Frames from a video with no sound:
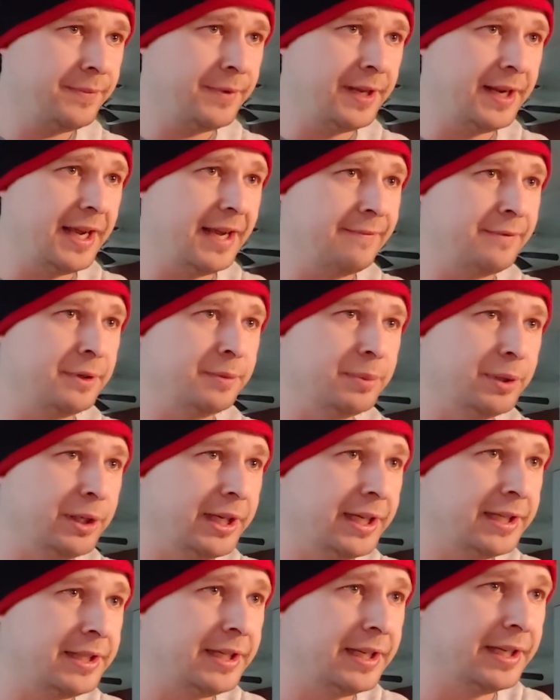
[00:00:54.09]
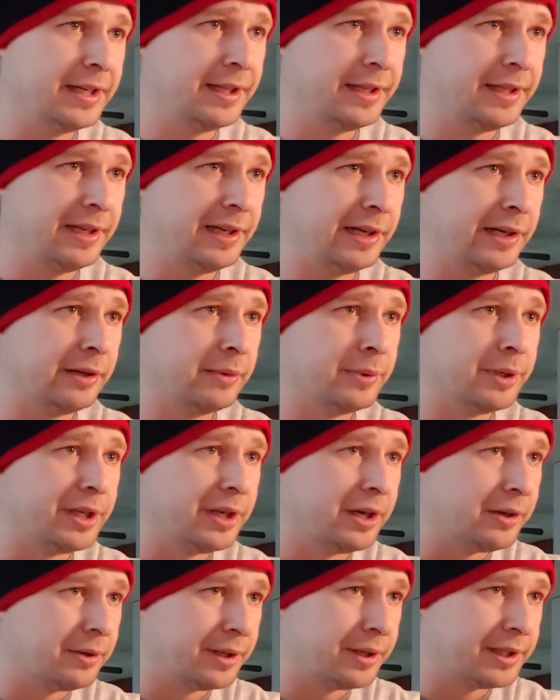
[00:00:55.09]
inevitably at the end of the year when
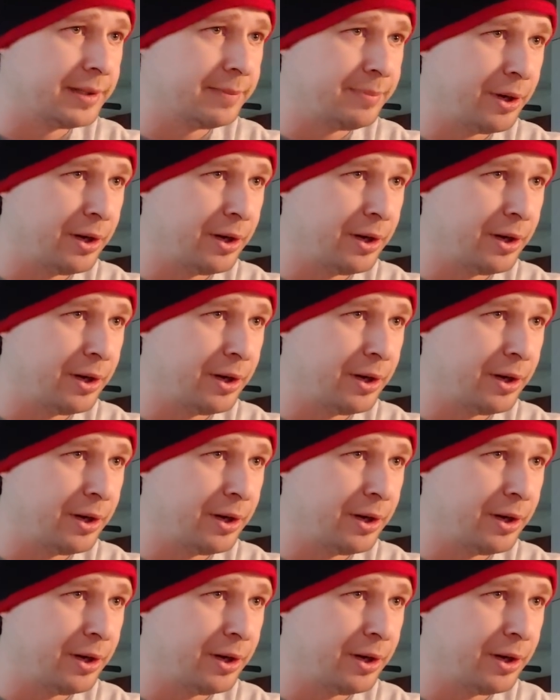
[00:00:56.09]
you don't get the